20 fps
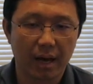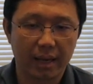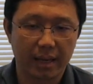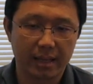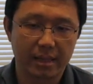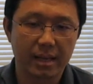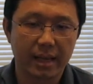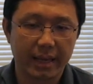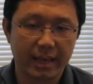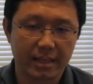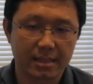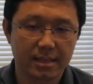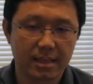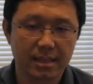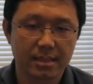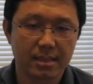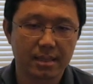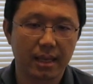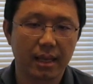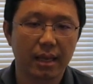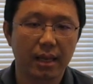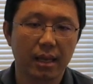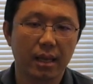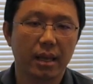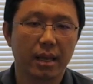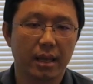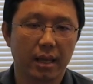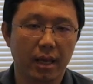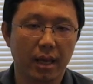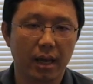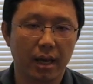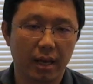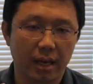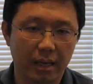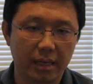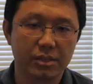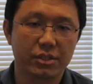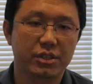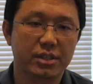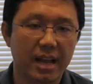in the existing
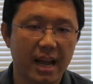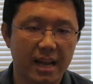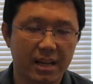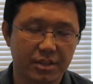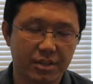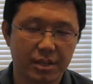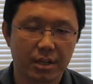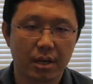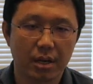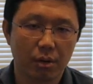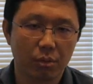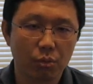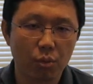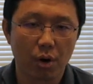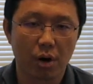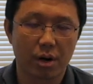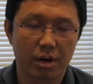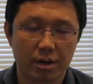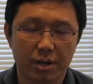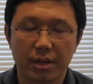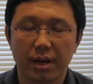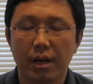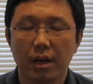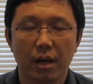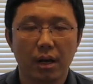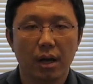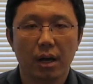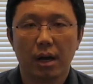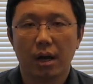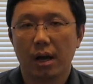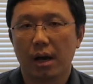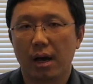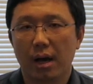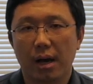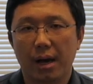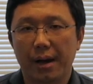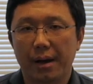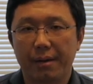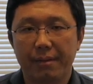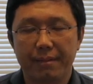internet world.
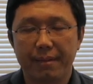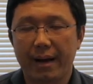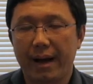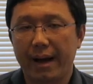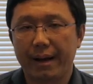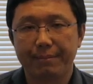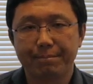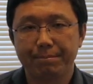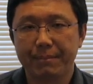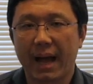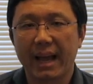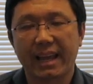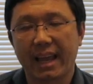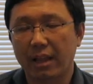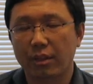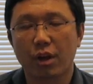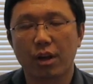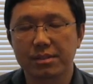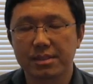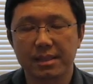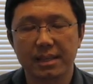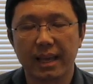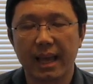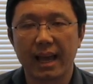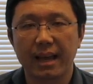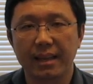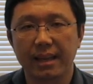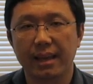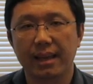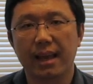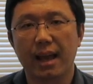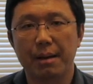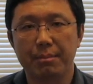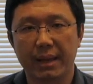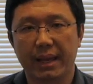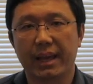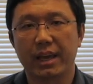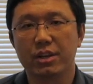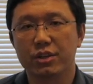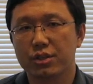I cannot see any
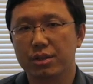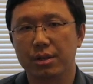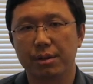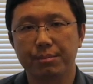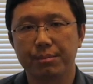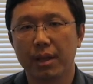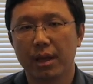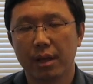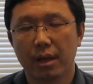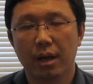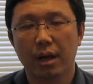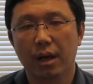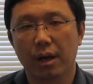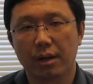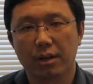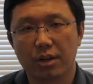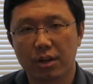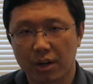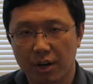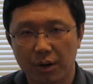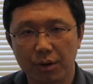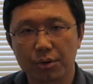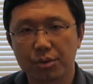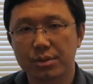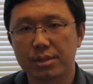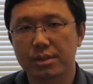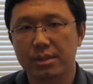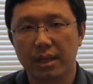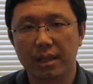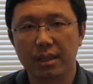application close